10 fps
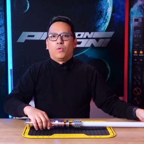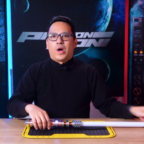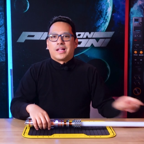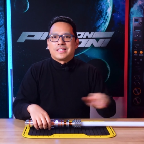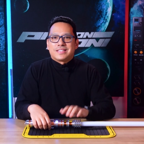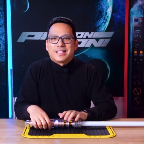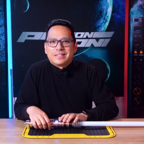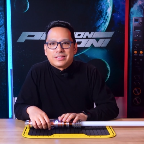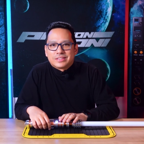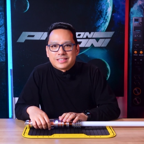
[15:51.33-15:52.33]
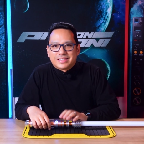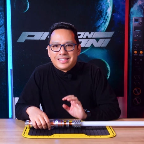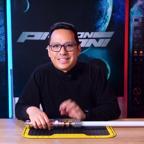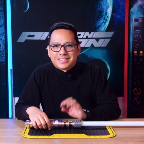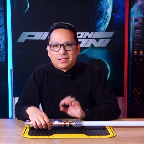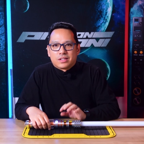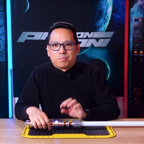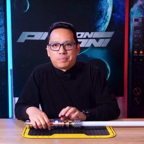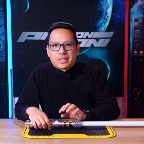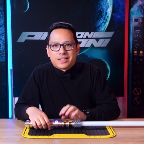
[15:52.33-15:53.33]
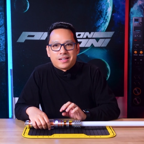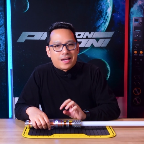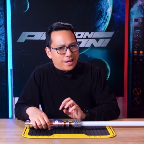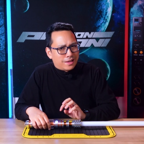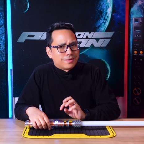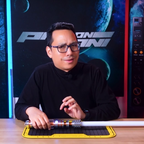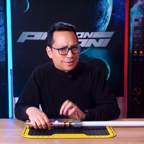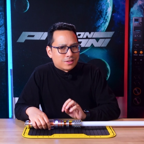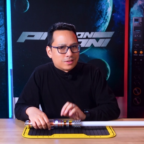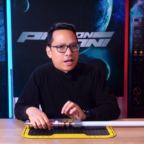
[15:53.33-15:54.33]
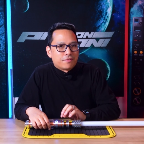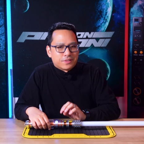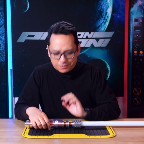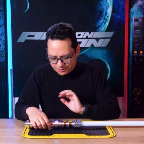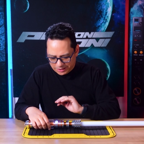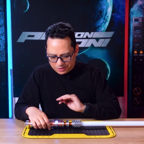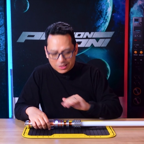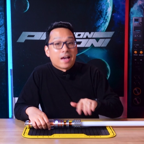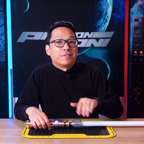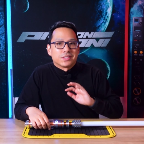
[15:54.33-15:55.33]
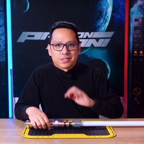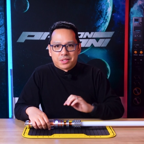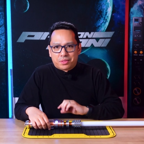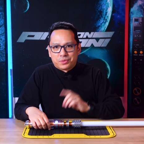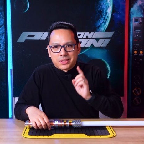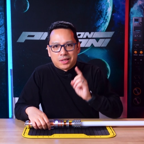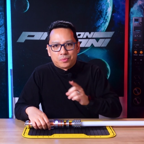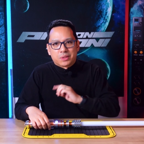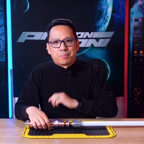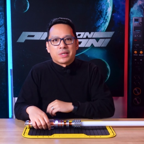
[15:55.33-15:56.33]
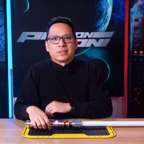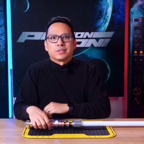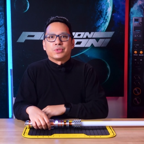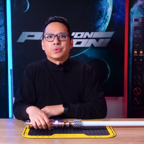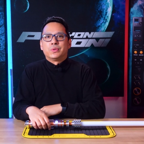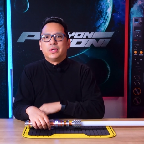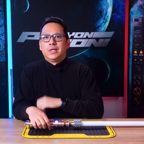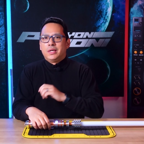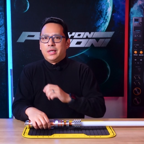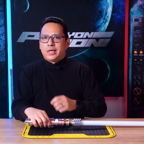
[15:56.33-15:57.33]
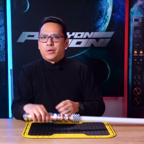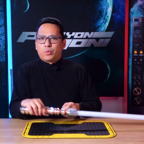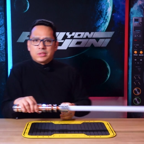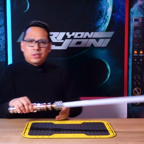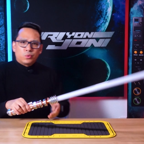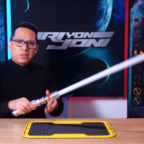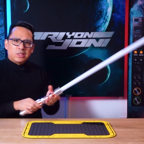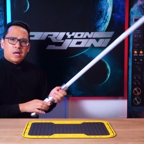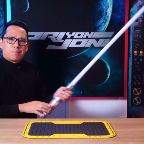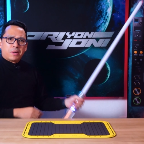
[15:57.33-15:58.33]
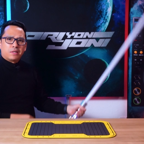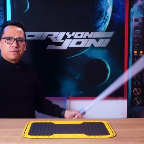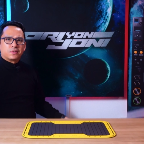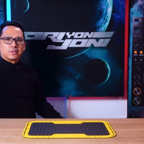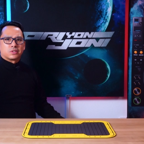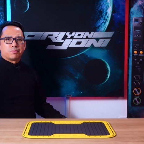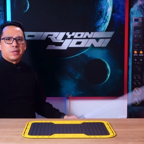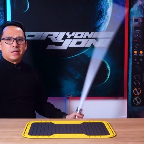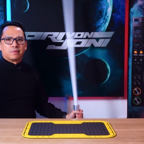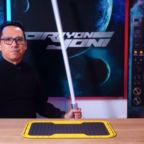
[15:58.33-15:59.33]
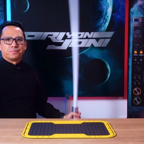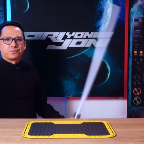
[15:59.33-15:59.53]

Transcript: while this hilt is a little big and a little heavy, in fact, it's the heaviest of the three that we compared it to, it wasn't really that painful to spin.